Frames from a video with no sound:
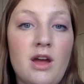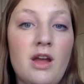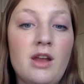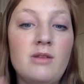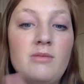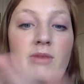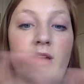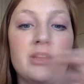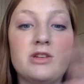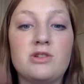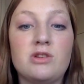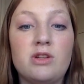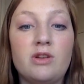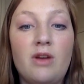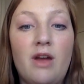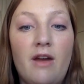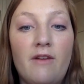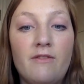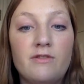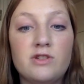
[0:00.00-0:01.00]
on, make sure you
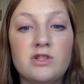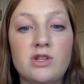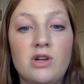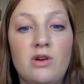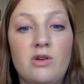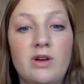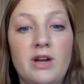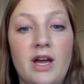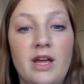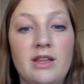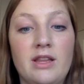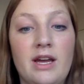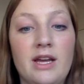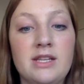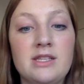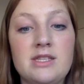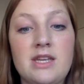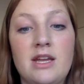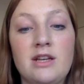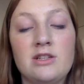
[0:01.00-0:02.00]
have show cut
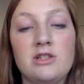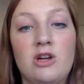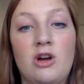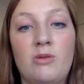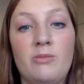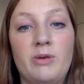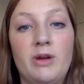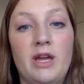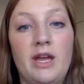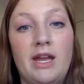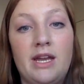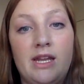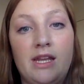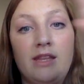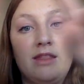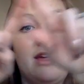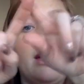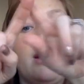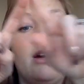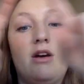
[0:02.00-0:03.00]
lines and don't put any
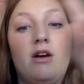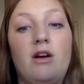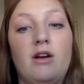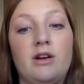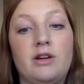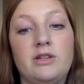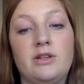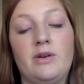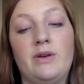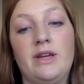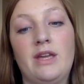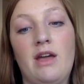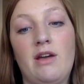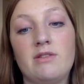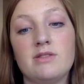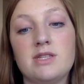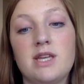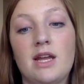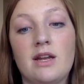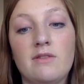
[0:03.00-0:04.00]
that are going
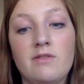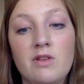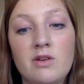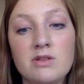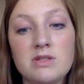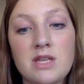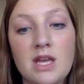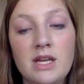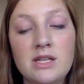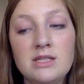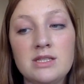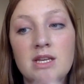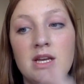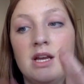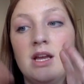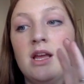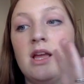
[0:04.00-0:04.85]
outside of those lines.